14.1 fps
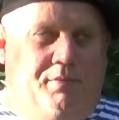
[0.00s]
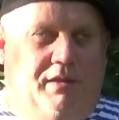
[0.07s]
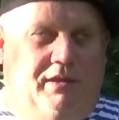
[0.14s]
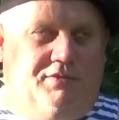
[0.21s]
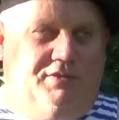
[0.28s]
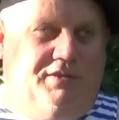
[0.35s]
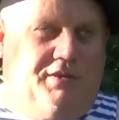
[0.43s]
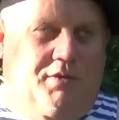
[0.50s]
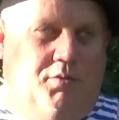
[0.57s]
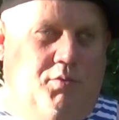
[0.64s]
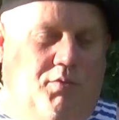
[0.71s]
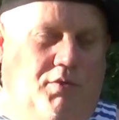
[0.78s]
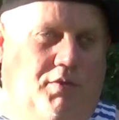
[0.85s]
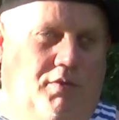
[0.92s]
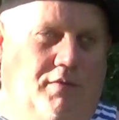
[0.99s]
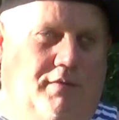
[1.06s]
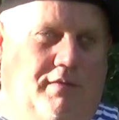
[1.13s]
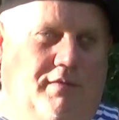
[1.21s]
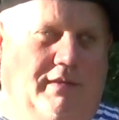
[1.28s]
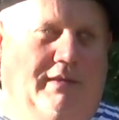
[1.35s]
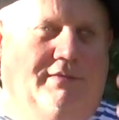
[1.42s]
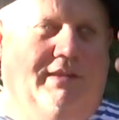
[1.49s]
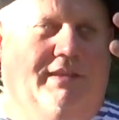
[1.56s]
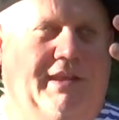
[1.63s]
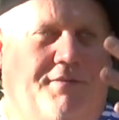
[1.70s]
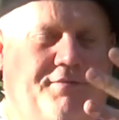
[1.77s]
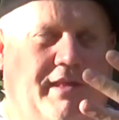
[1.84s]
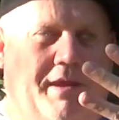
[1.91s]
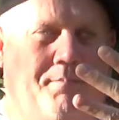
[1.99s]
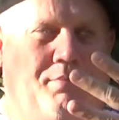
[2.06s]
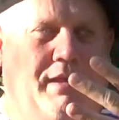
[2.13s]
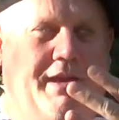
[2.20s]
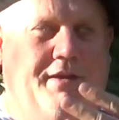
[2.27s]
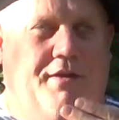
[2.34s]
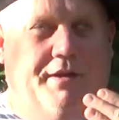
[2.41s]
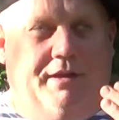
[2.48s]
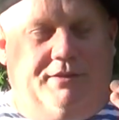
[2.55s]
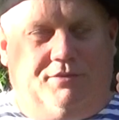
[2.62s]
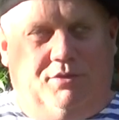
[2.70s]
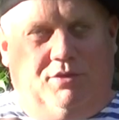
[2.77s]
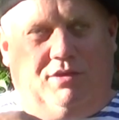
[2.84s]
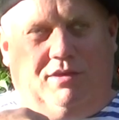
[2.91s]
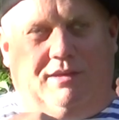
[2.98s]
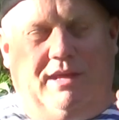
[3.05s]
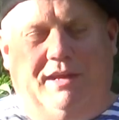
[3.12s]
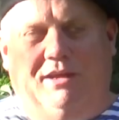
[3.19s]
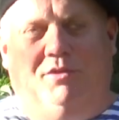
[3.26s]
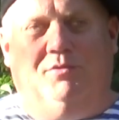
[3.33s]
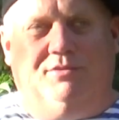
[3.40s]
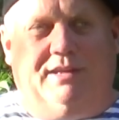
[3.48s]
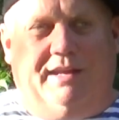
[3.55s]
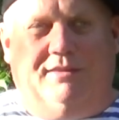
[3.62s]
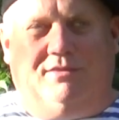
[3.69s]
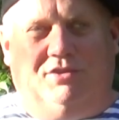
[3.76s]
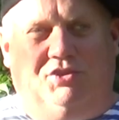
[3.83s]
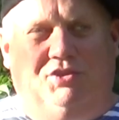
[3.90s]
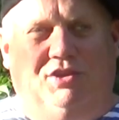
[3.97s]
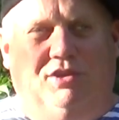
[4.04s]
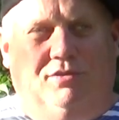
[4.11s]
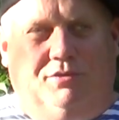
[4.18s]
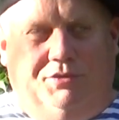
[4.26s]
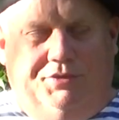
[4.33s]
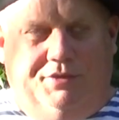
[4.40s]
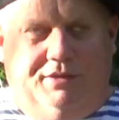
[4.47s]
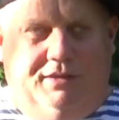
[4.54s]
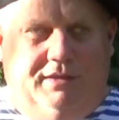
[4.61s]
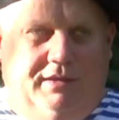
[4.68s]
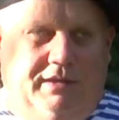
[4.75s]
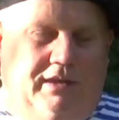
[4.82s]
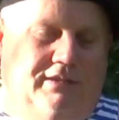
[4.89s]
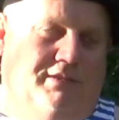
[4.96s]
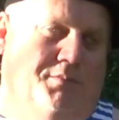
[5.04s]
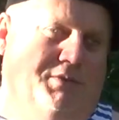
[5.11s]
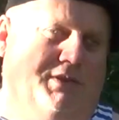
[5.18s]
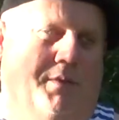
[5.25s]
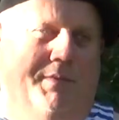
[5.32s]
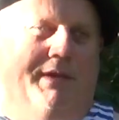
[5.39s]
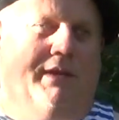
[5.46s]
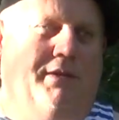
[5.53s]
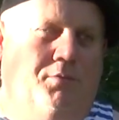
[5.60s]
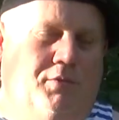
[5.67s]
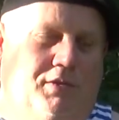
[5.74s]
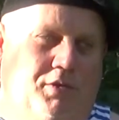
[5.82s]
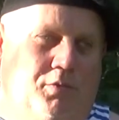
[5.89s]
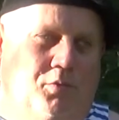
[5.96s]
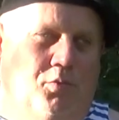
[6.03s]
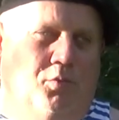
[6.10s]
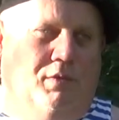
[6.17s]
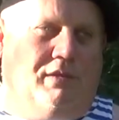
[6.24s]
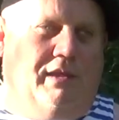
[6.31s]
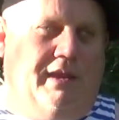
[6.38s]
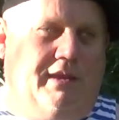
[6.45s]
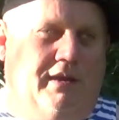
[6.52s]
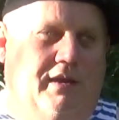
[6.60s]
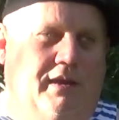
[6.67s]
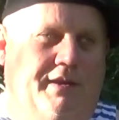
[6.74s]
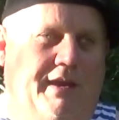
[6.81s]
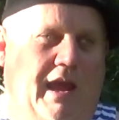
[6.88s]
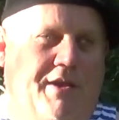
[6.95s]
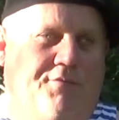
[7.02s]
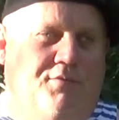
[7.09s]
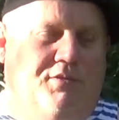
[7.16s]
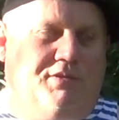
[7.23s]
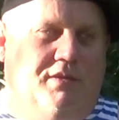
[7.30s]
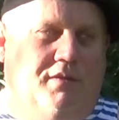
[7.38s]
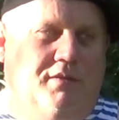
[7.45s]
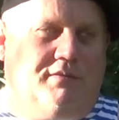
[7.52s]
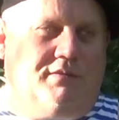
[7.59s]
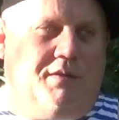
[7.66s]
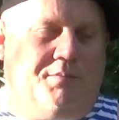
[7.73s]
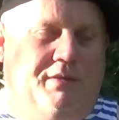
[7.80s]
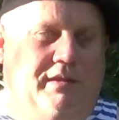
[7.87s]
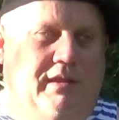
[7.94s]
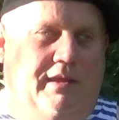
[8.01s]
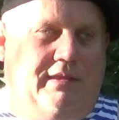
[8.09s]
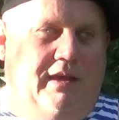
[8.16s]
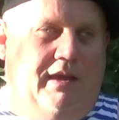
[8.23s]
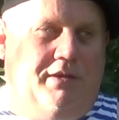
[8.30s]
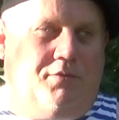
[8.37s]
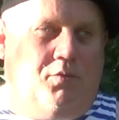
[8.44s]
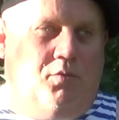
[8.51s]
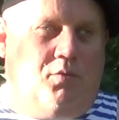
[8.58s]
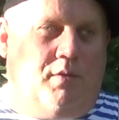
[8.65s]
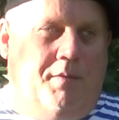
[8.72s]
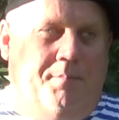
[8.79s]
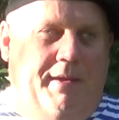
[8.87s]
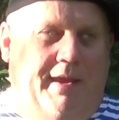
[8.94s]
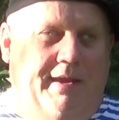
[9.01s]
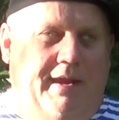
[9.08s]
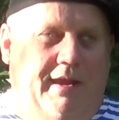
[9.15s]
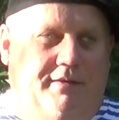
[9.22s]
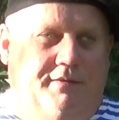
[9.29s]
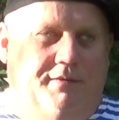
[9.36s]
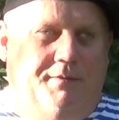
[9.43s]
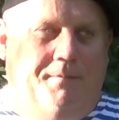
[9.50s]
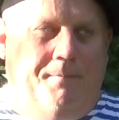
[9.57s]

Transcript: Plus, it's got that flat blade on it, so you can kind of use that as a shield as someone's coming in with you with like a knife or something like that, or a bayonet.